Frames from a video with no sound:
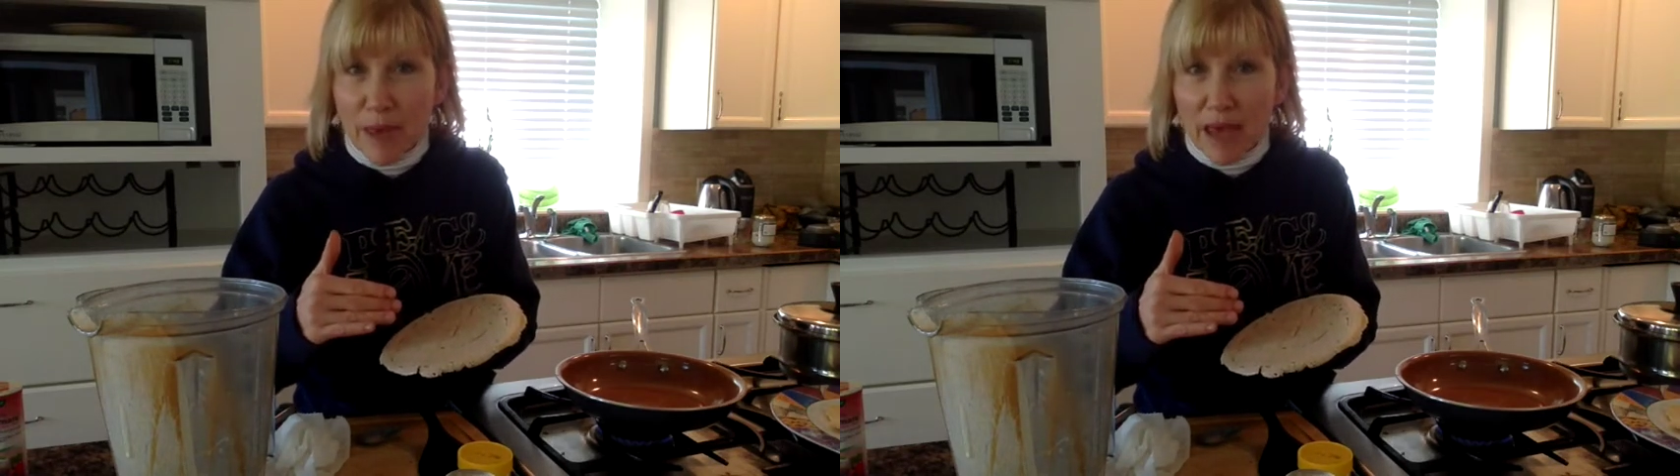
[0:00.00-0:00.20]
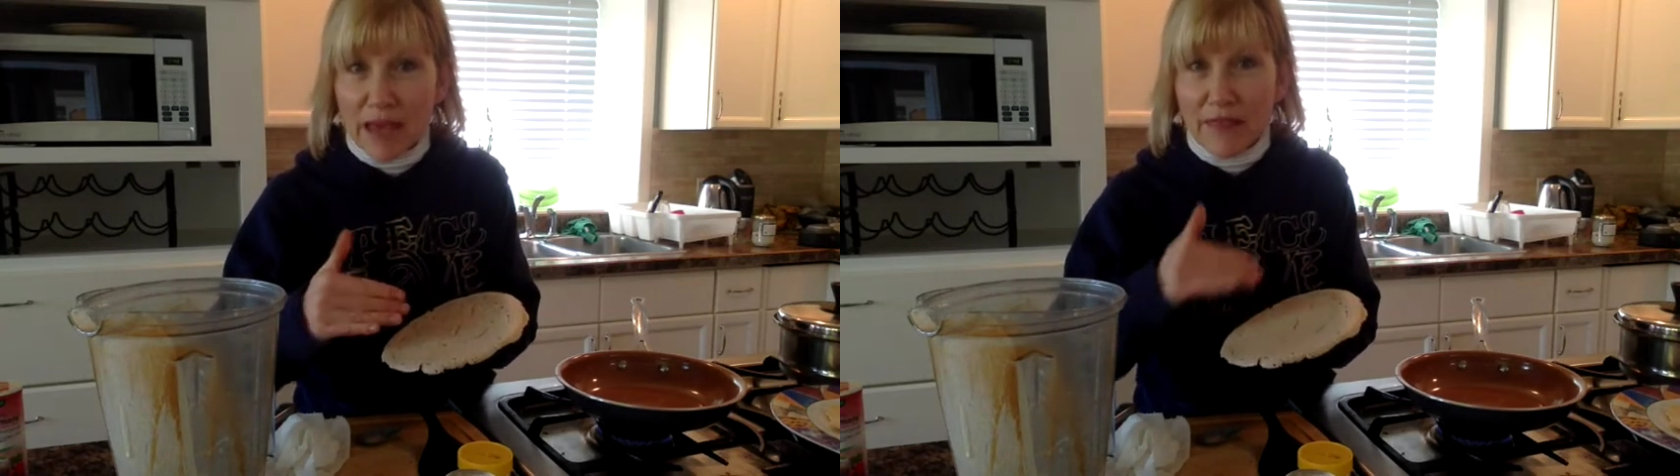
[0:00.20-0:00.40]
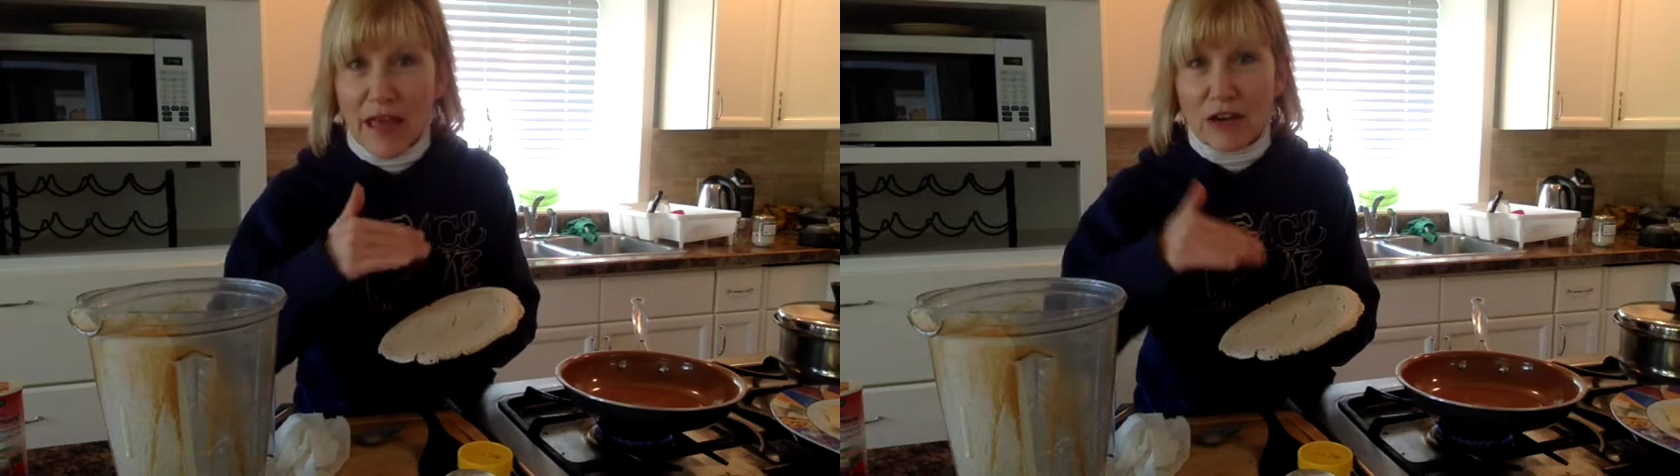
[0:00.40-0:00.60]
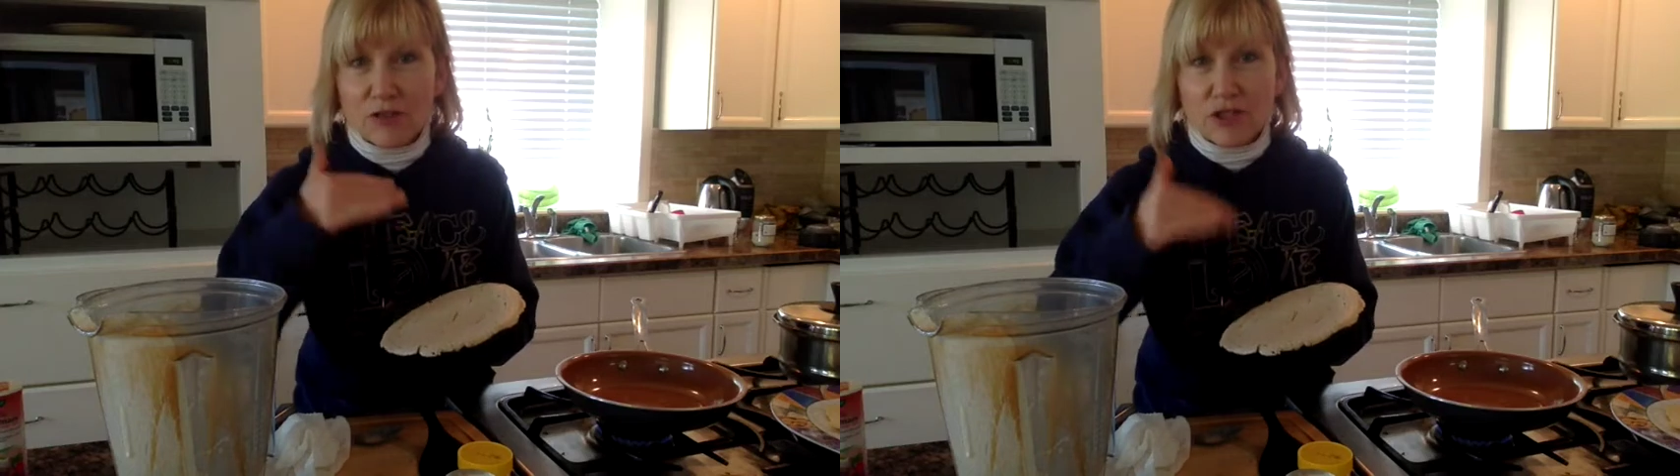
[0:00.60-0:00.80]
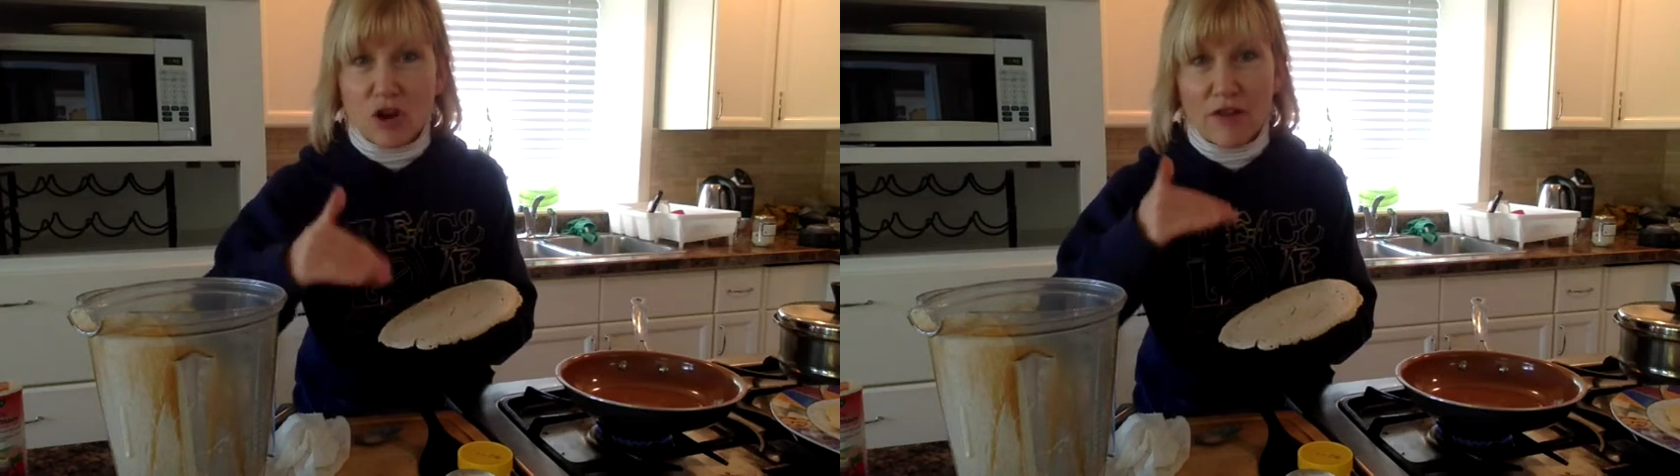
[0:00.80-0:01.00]
bag and that'll
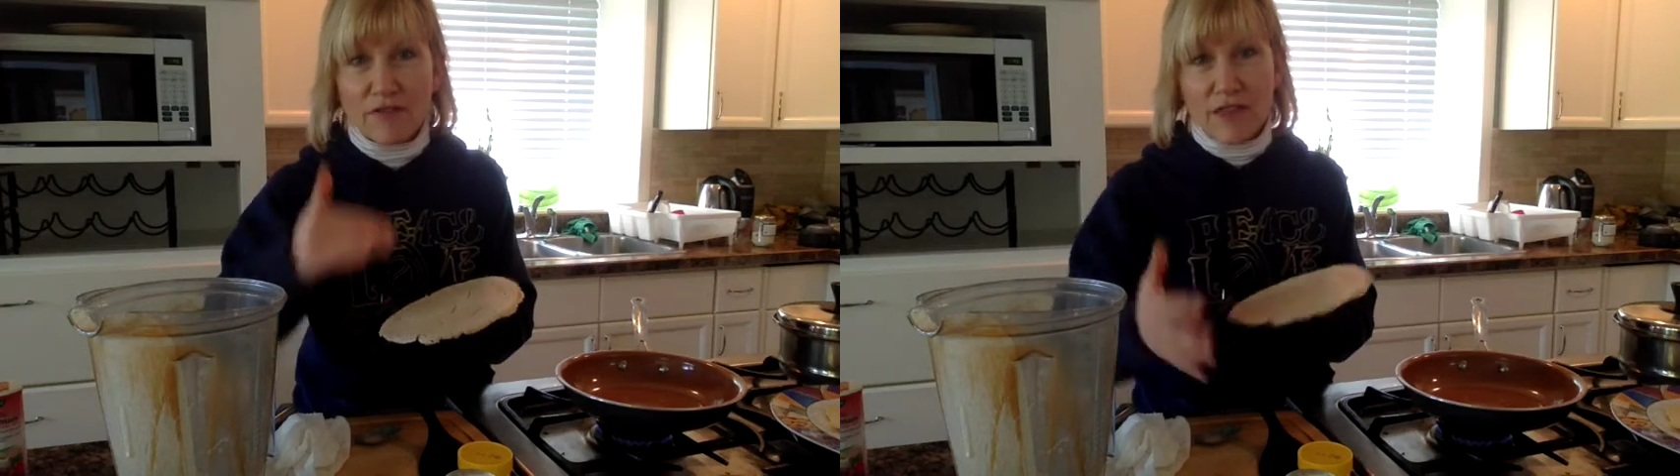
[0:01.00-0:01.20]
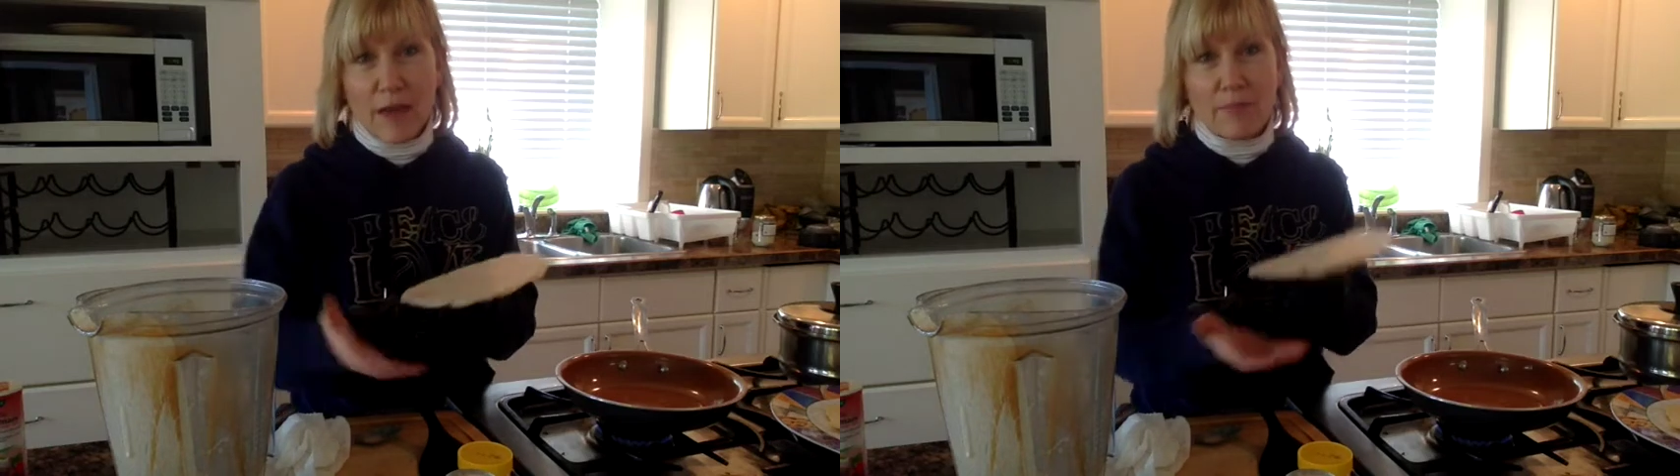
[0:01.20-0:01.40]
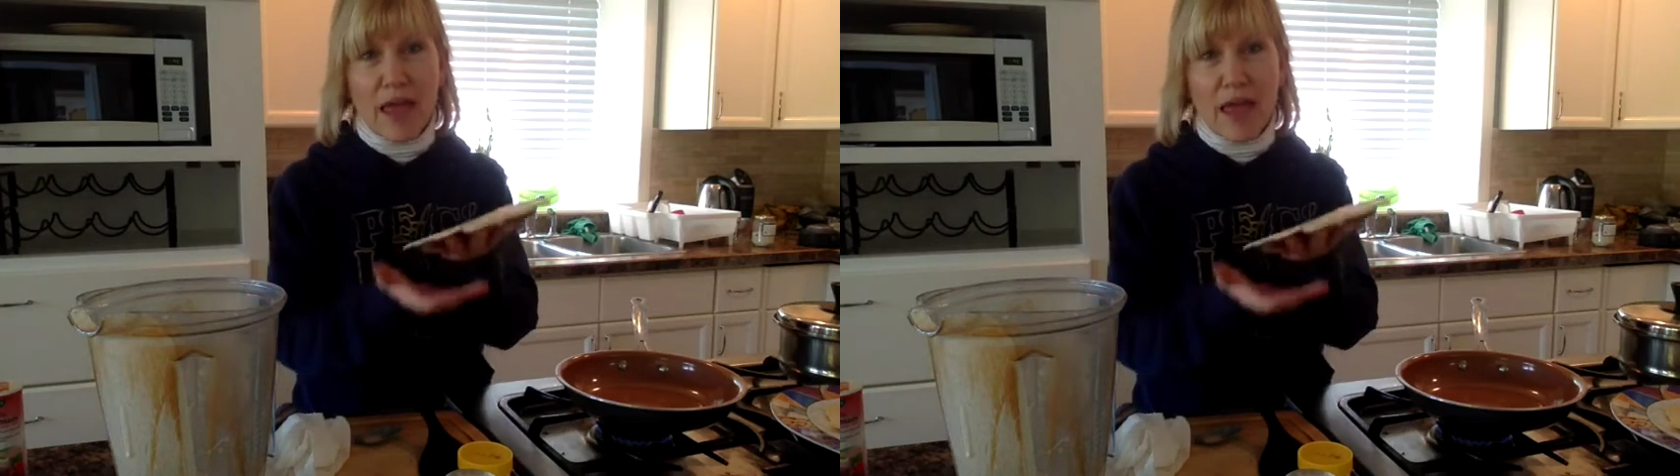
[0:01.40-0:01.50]
soften them.